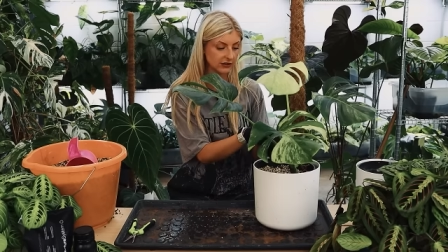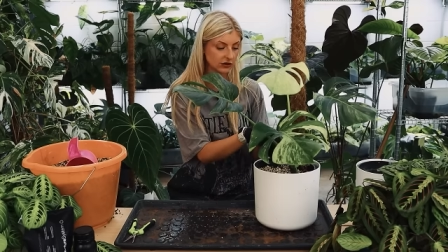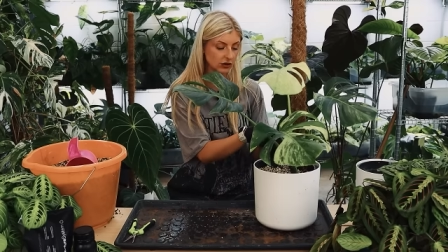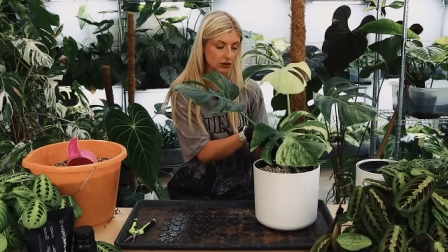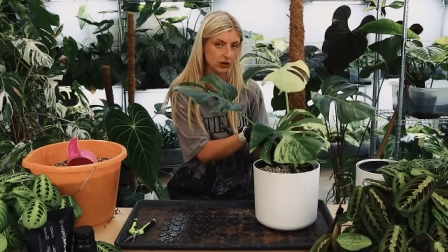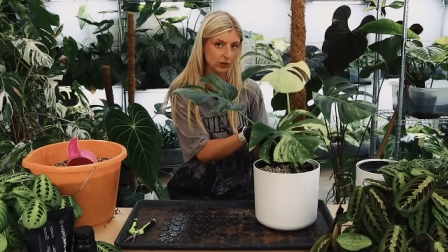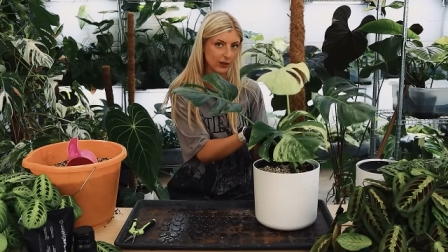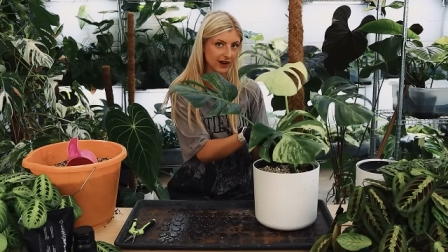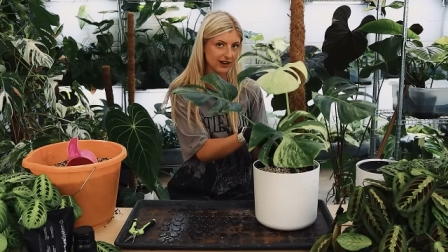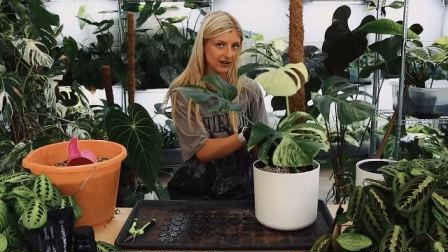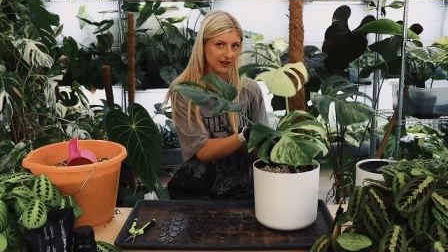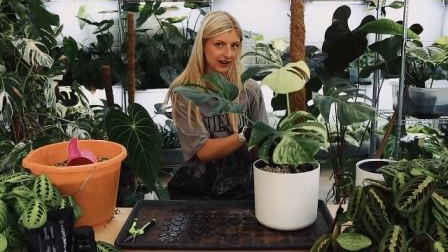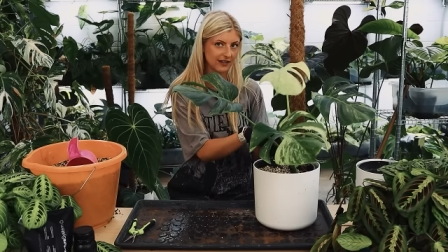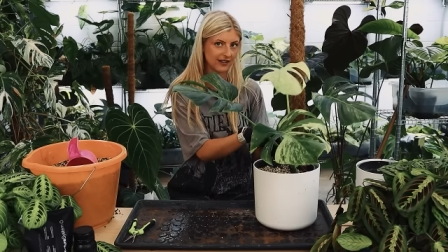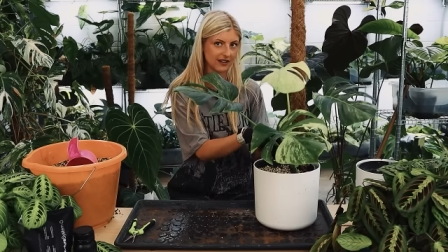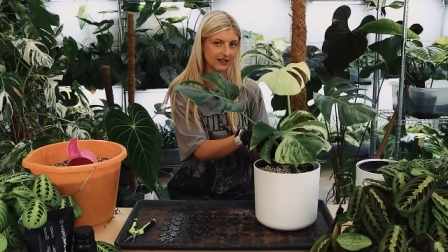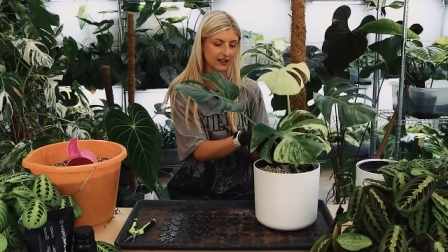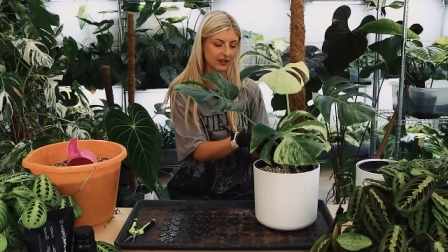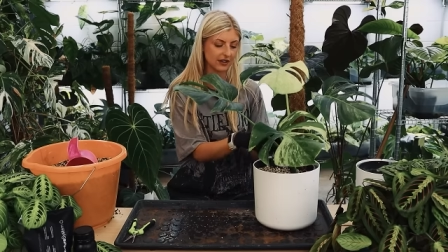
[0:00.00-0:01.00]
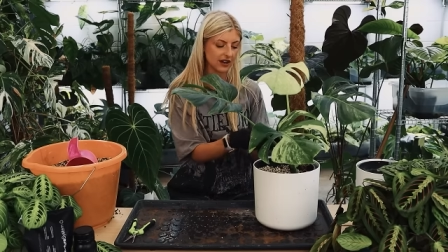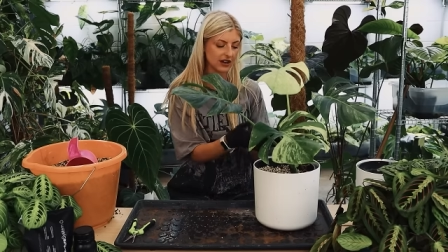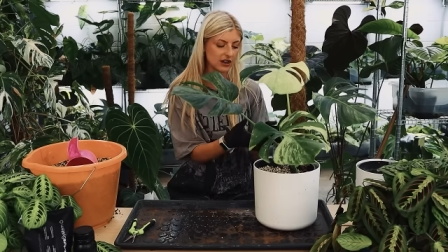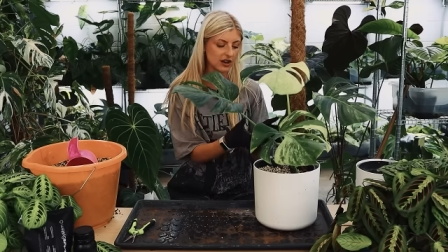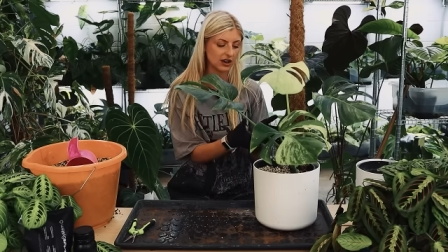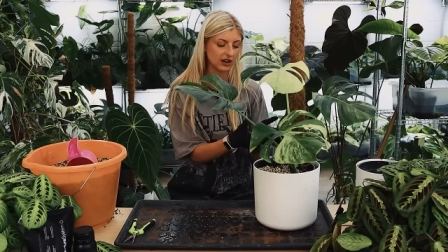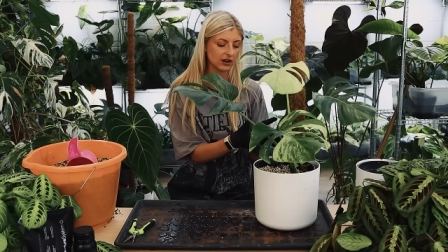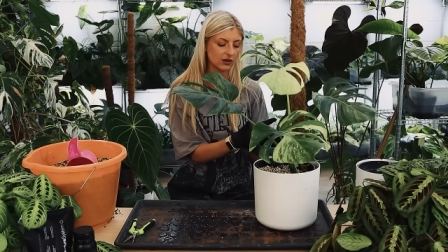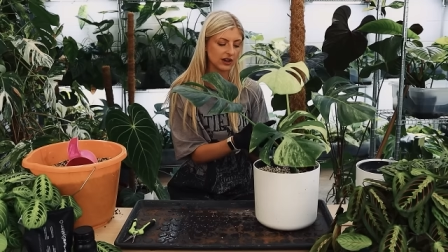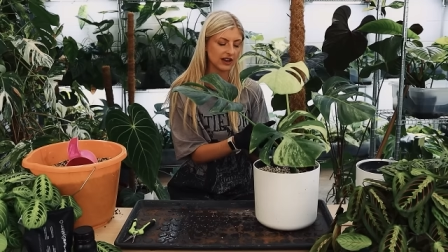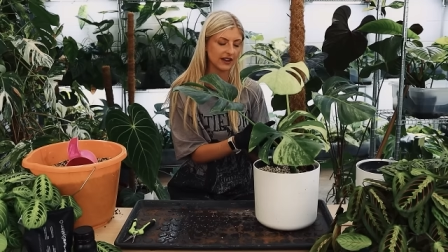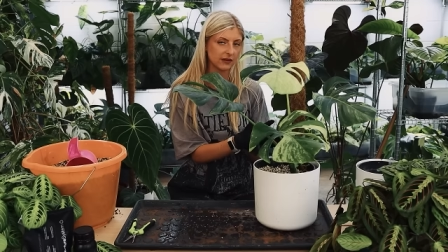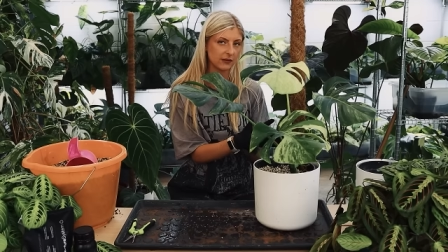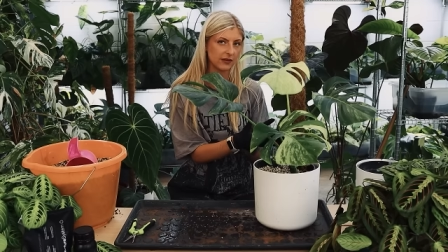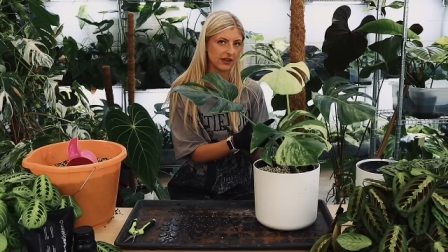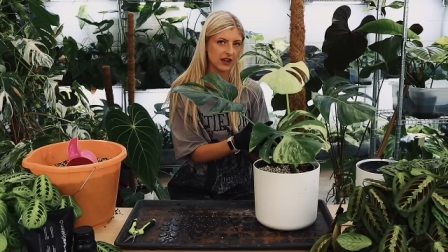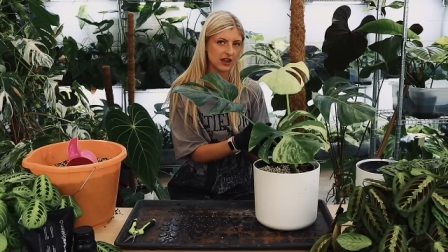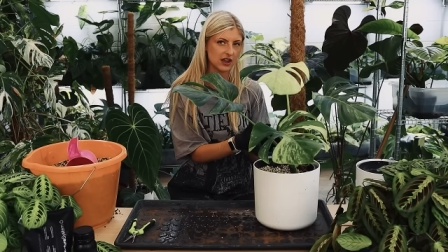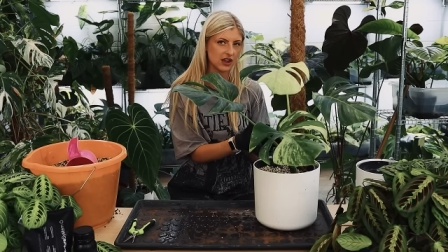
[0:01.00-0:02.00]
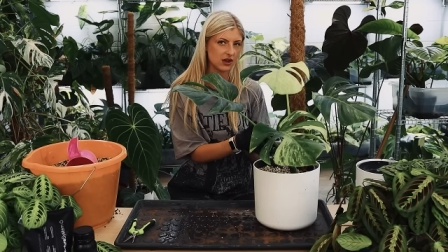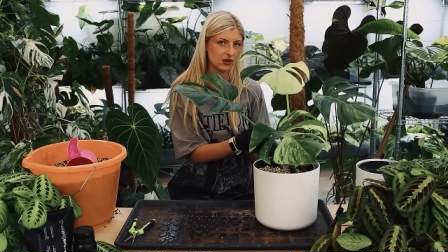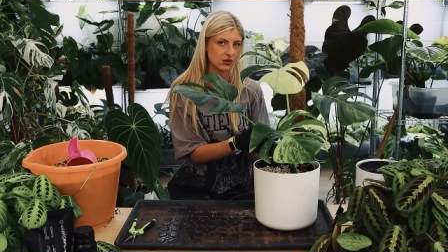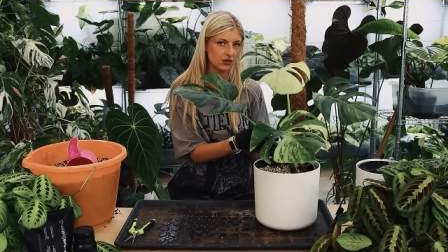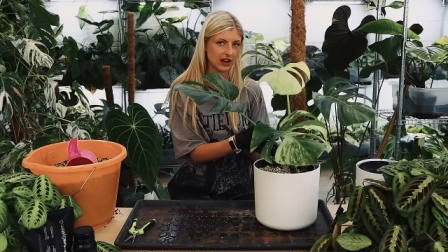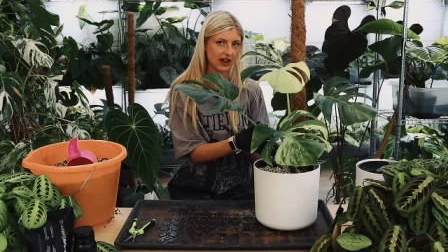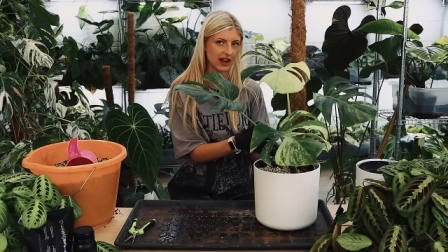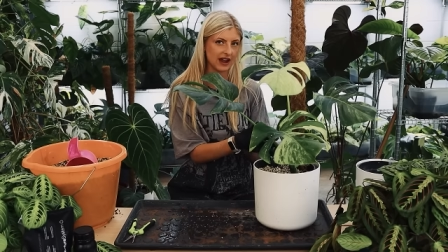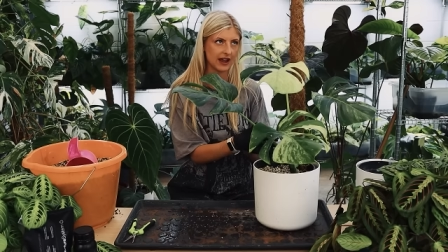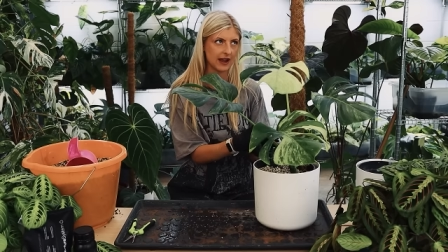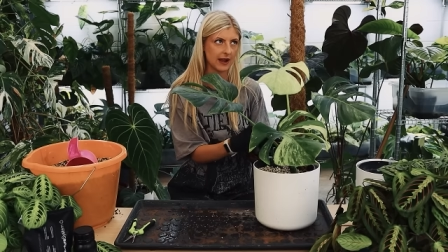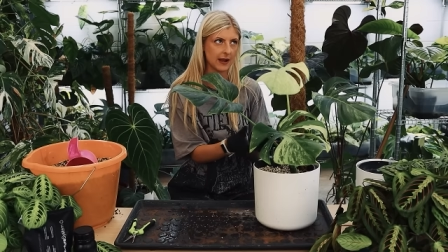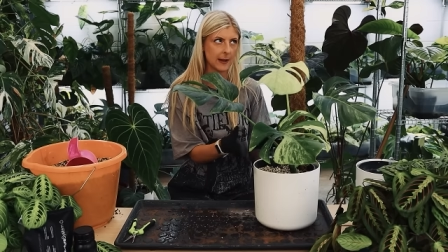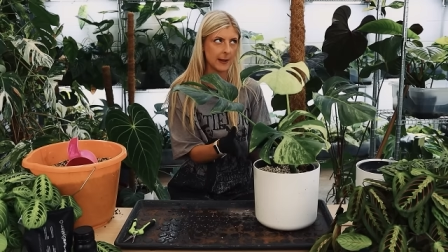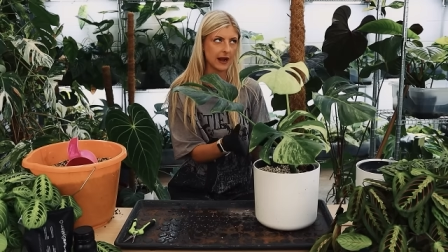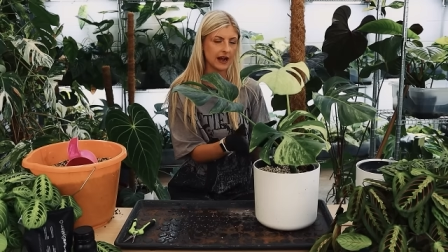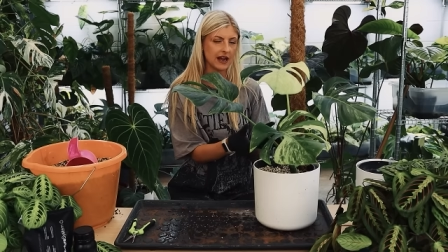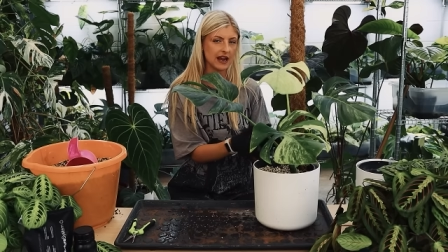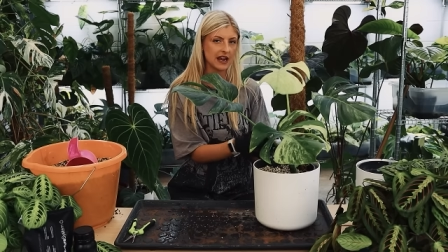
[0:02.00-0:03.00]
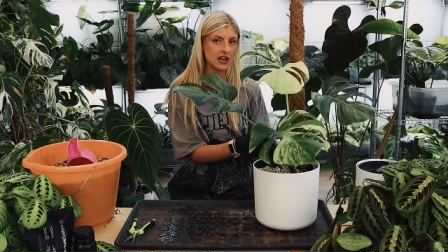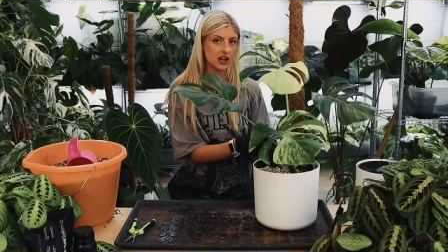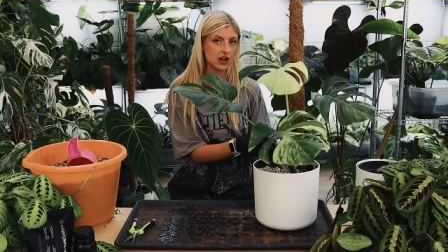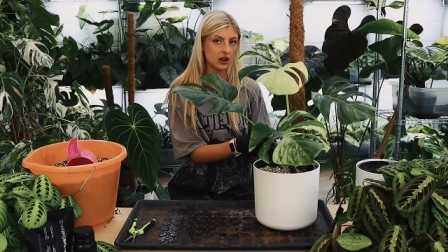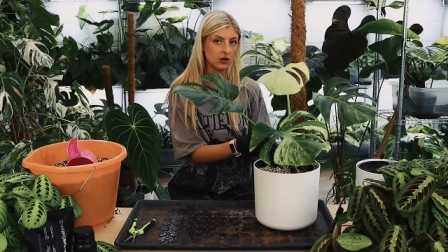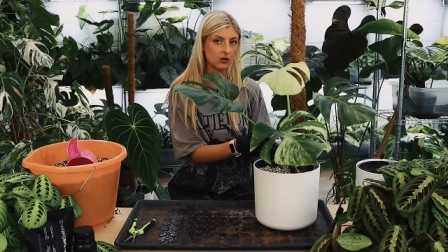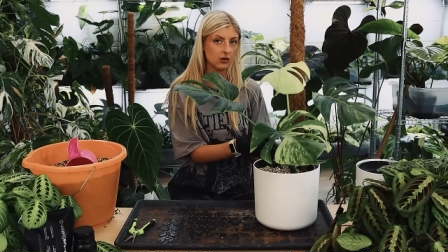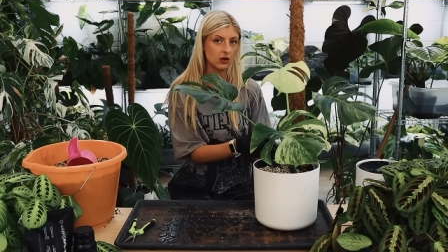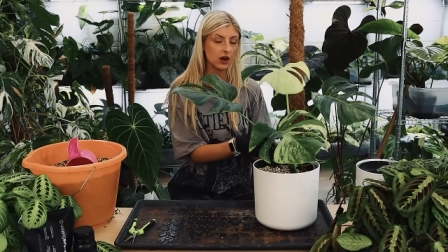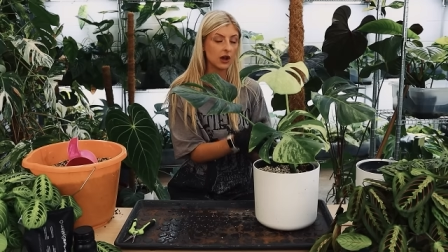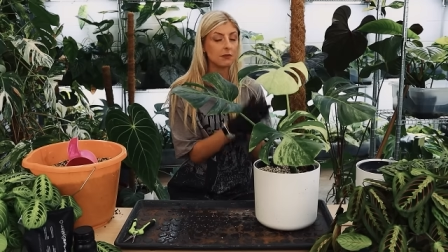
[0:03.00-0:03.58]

I don't know where you can get these. I think you can only get them in the UK and EU.